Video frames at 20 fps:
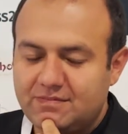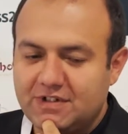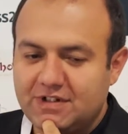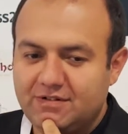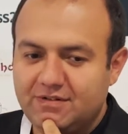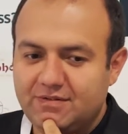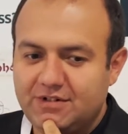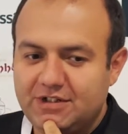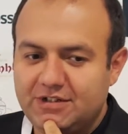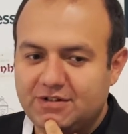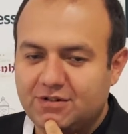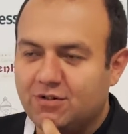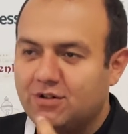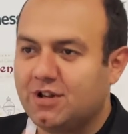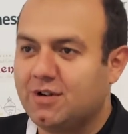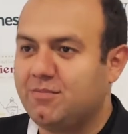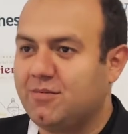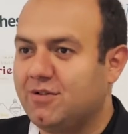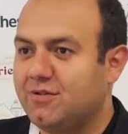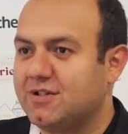We talk
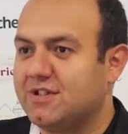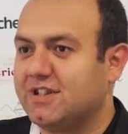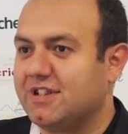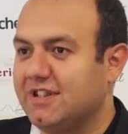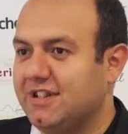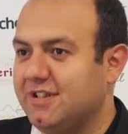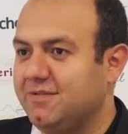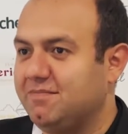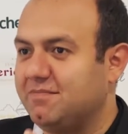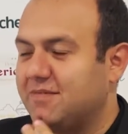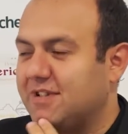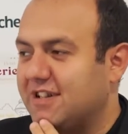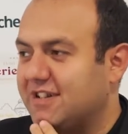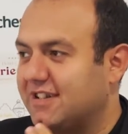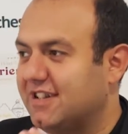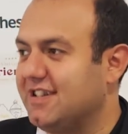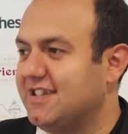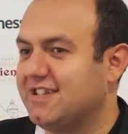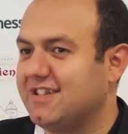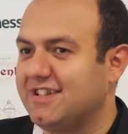about the game, and
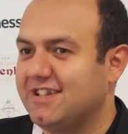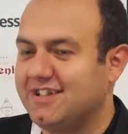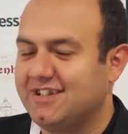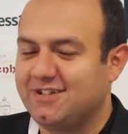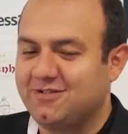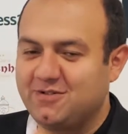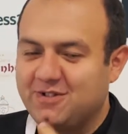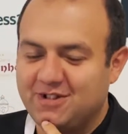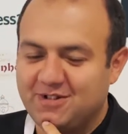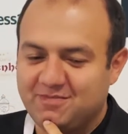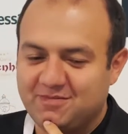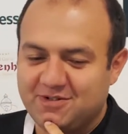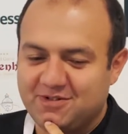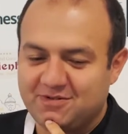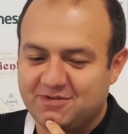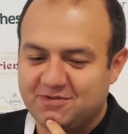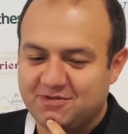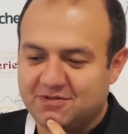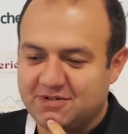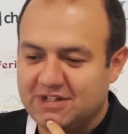I said to him,
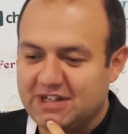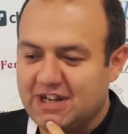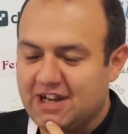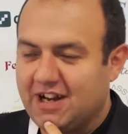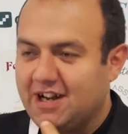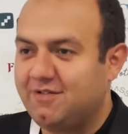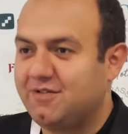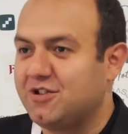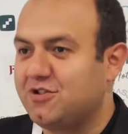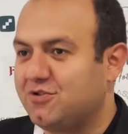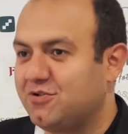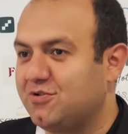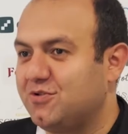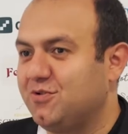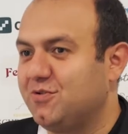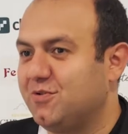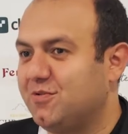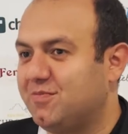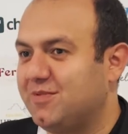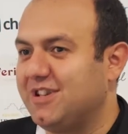"To I was sure
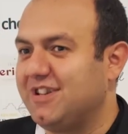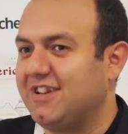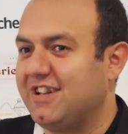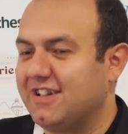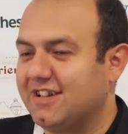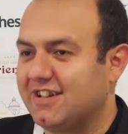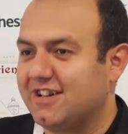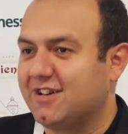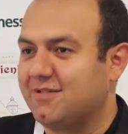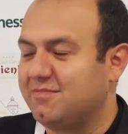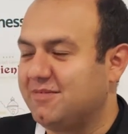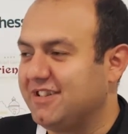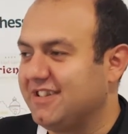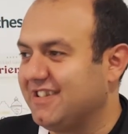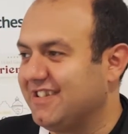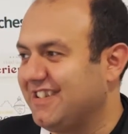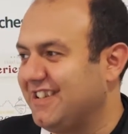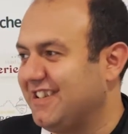you play like Kramnik,"